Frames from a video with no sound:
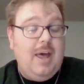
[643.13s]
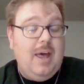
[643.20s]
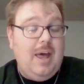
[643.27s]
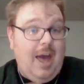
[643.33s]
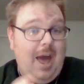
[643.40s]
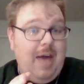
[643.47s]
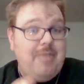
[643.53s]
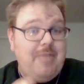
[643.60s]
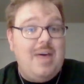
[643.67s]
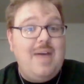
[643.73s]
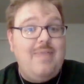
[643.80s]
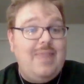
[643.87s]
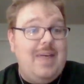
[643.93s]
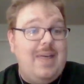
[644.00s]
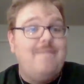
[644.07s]
And
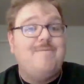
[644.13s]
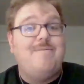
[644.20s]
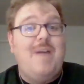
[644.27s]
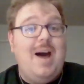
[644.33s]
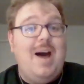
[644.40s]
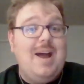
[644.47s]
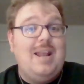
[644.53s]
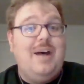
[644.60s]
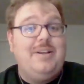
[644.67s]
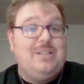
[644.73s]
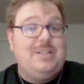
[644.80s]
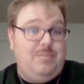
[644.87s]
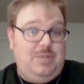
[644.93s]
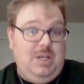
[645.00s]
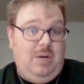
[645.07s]
then they find out
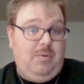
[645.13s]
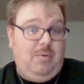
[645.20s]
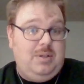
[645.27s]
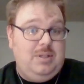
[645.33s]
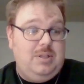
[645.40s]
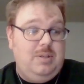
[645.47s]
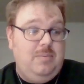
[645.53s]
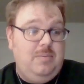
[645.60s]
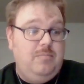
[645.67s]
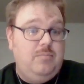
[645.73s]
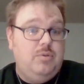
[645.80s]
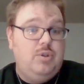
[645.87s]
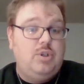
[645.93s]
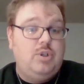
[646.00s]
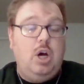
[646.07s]
some secrets.
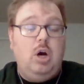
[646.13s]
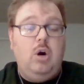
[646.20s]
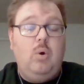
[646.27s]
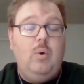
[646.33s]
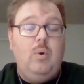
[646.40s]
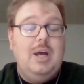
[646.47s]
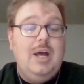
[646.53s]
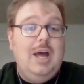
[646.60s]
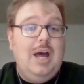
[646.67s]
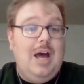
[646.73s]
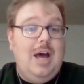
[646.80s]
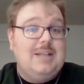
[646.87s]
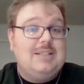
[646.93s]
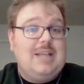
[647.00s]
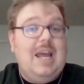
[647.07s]
So
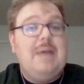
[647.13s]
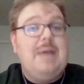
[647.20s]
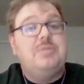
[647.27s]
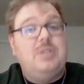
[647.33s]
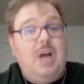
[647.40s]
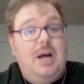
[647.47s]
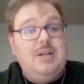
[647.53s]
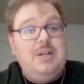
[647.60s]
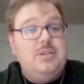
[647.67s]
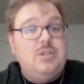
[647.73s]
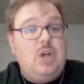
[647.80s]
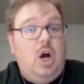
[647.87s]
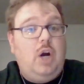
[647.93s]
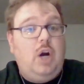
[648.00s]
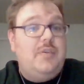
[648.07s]
Escape's guns
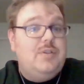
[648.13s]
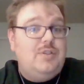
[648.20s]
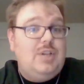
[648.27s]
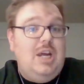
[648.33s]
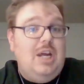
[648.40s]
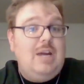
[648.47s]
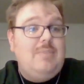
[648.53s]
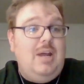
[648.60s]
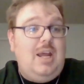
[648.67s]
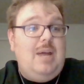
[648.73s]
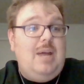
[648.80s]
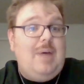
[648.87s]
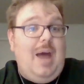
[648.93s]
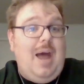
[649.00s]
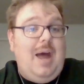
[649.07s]
are the same
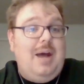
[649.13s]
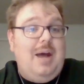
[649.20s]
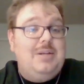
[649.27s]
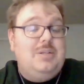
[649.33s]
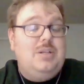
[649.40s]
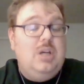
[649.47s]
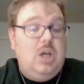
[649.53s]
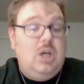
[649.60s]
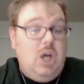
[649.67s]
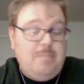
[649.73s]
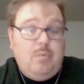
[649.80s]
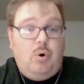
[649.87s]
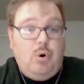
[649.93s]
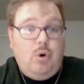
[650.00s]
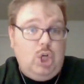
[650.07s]
name as
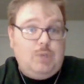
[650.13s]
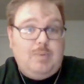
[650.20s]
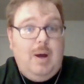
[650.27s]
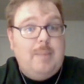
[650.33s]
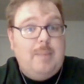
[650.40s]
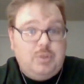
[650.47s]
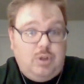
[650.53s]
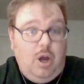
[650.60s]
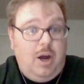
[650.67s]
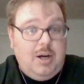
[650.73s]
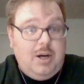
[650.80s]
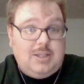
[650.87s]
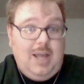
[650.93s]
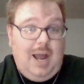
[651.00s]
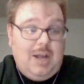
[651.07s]
Hiromu's mom's dog
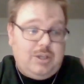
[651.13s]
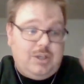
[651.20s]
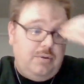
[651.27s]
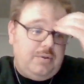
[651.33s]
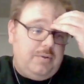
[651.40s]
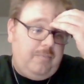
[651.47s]
statues.